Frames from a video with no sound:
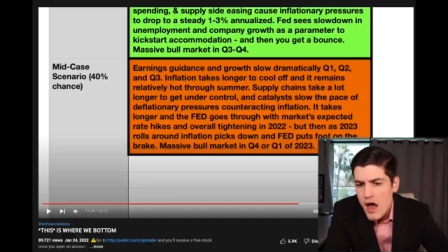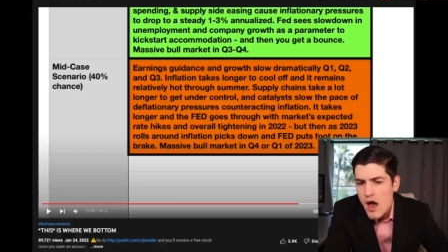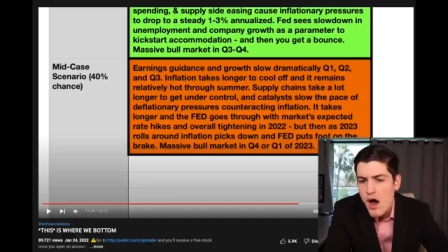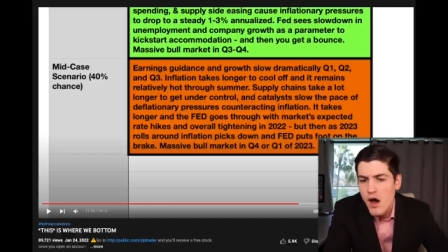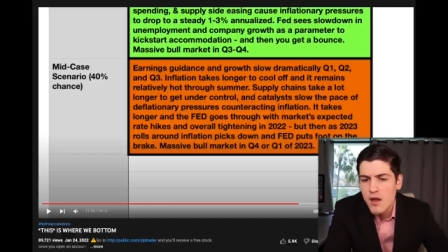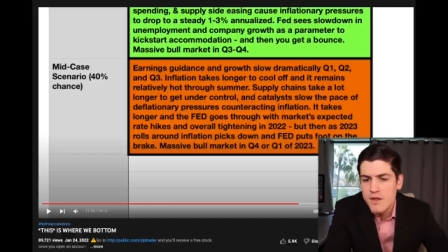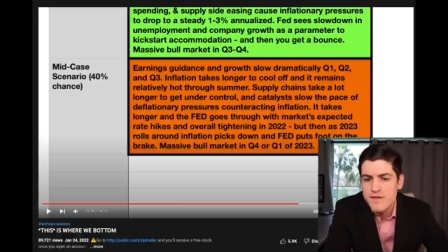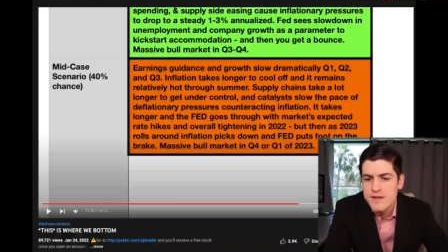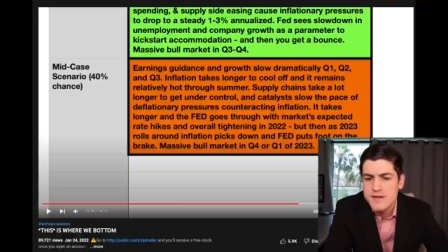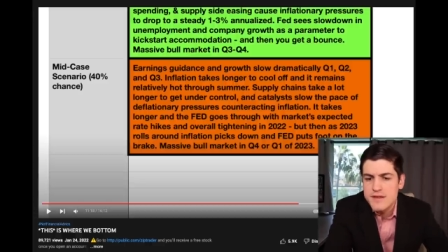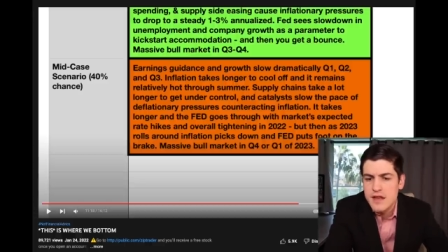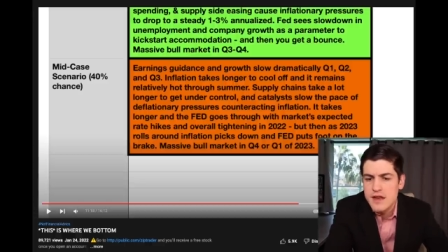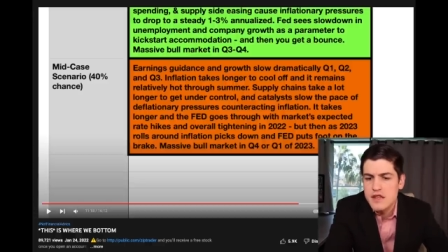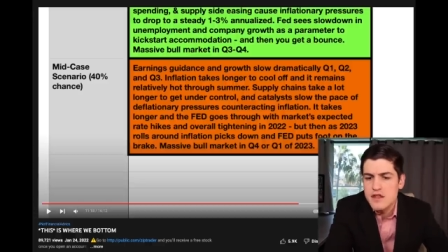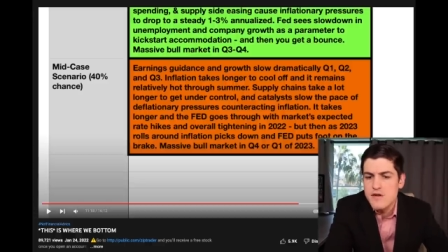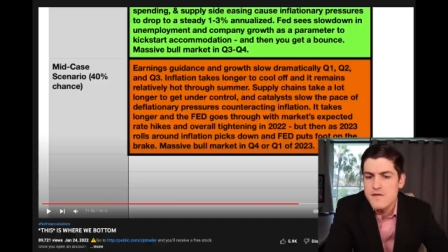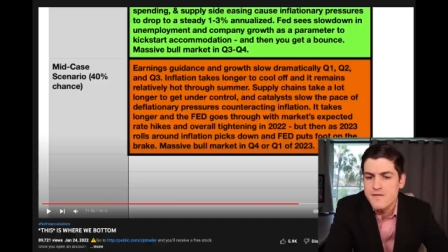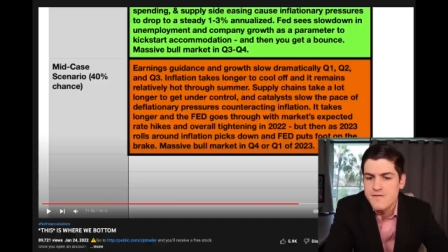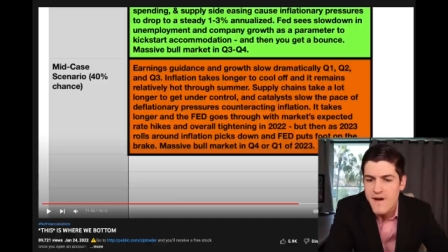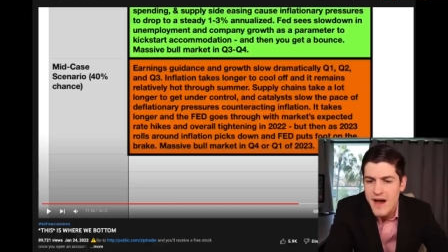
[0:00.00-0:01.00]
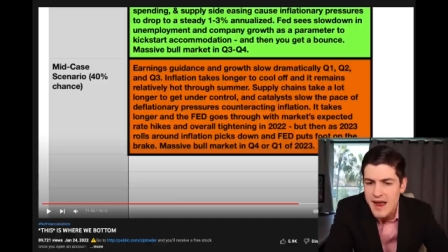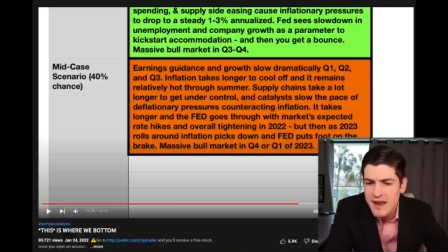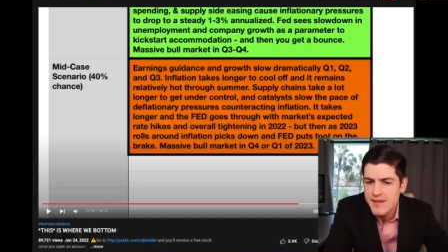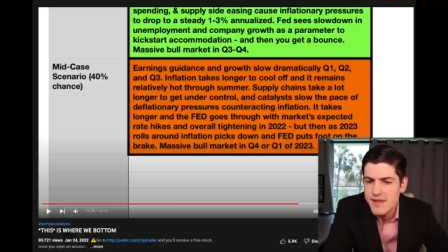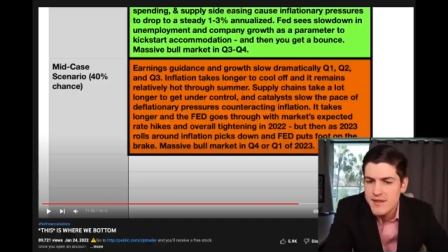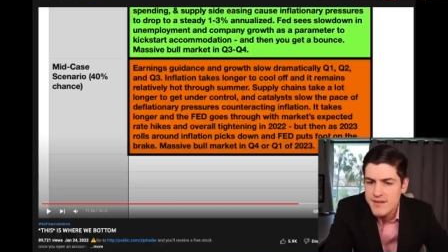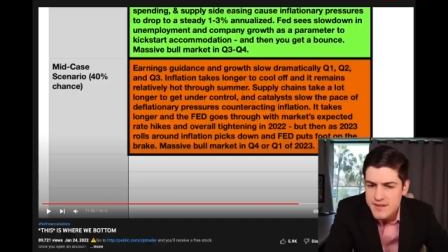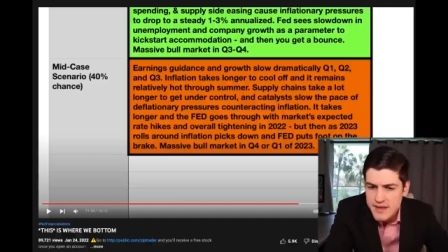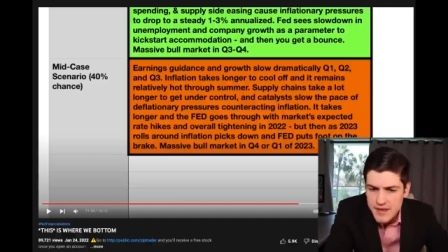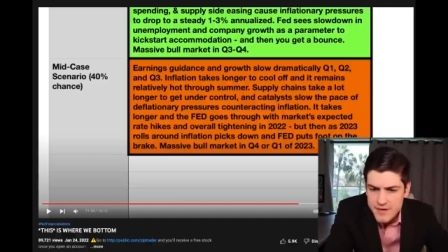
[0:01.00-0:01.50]
all of a sudden you
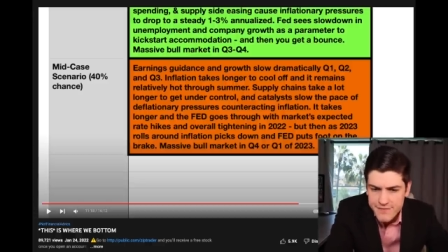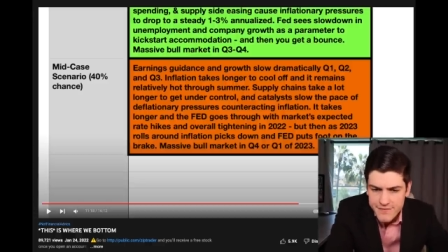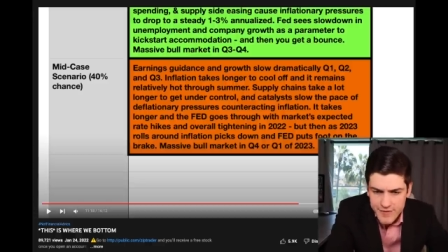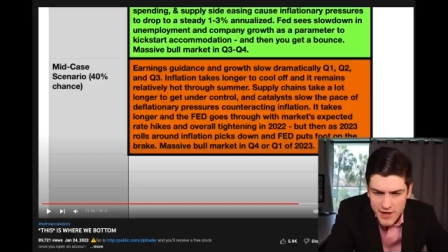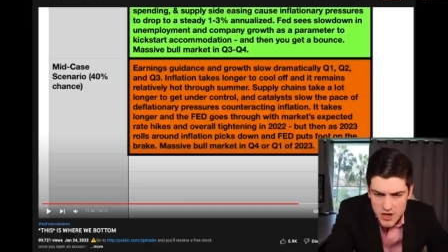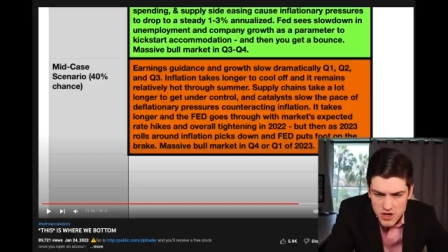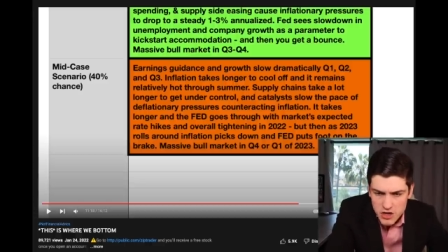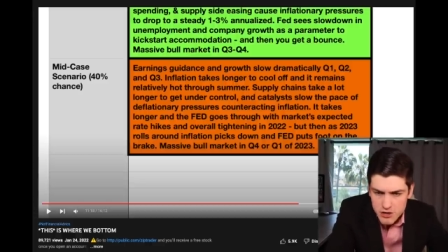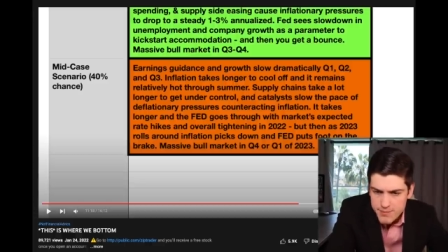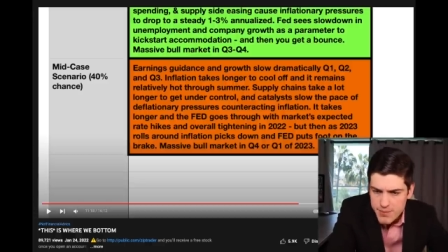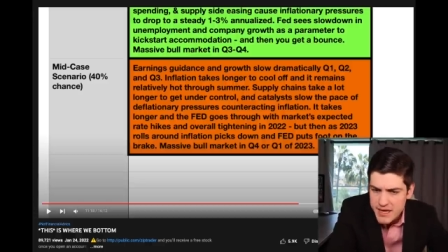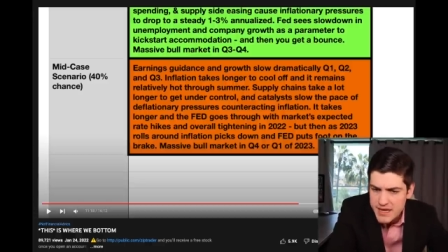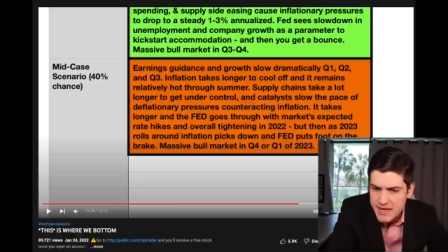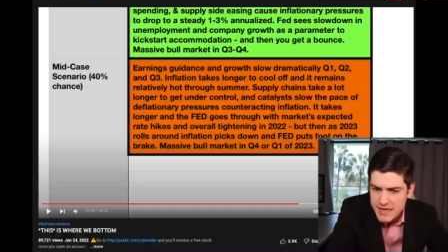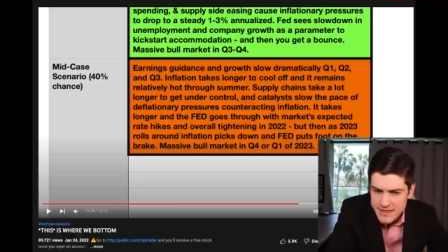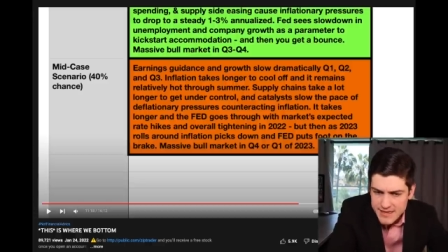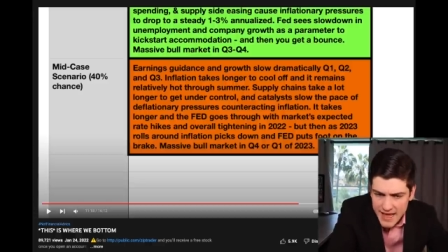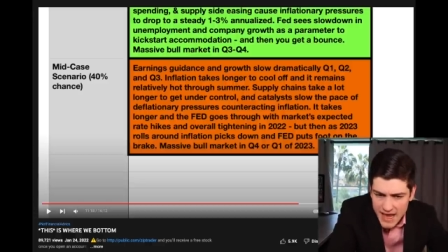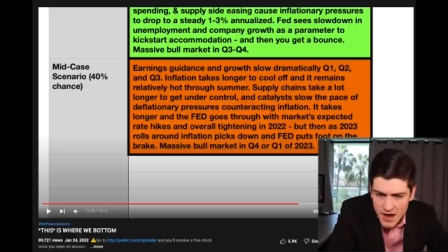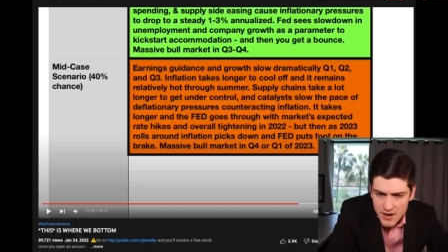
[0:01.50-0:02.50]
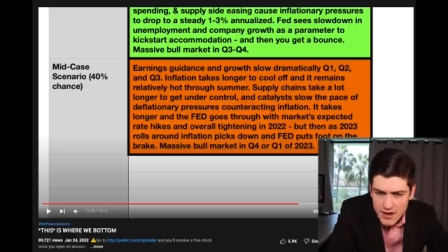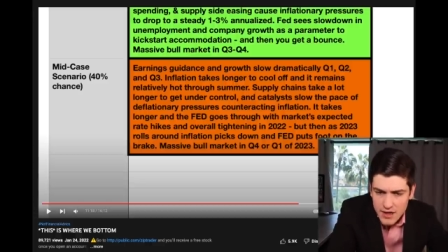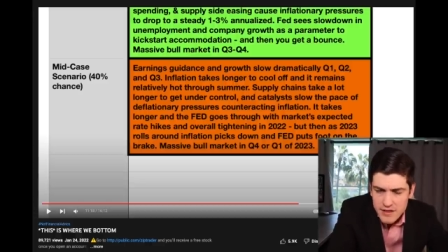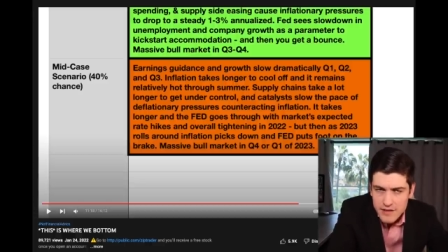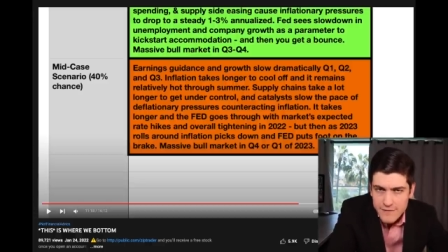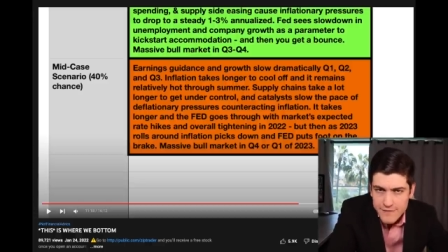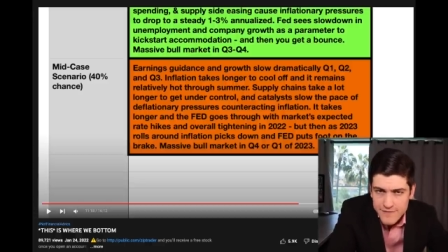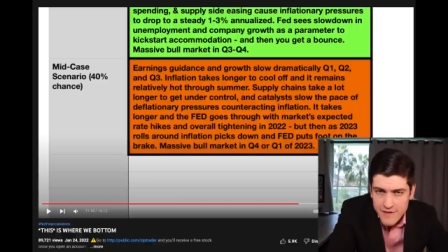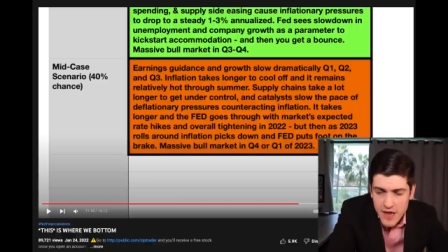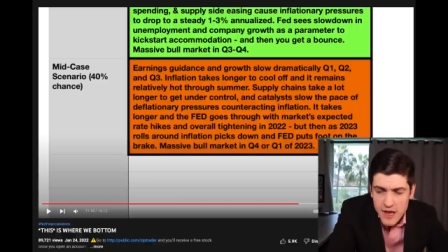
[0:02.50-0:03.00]
finally see inflation picking down and
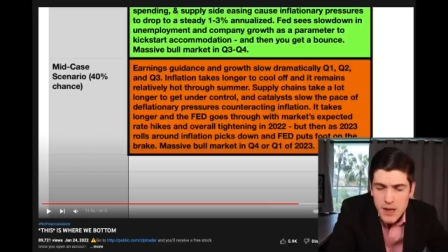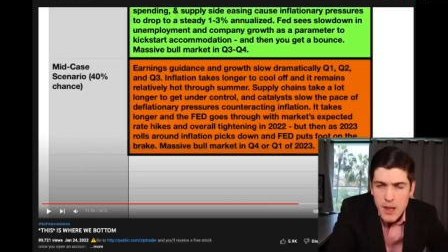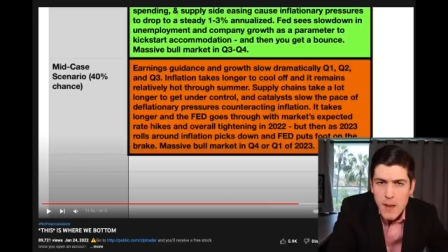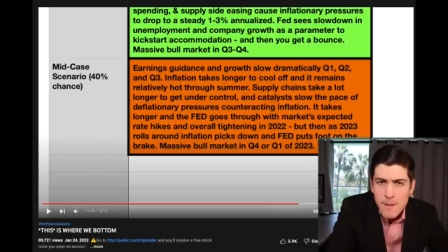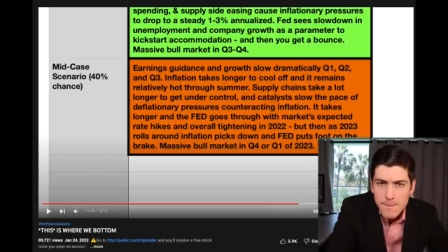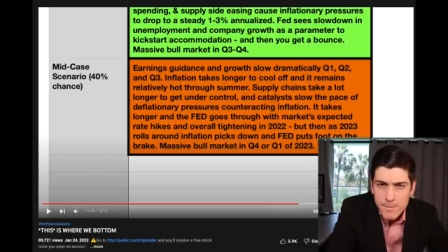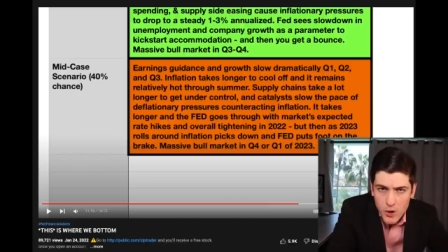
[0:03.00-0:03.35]
the Fed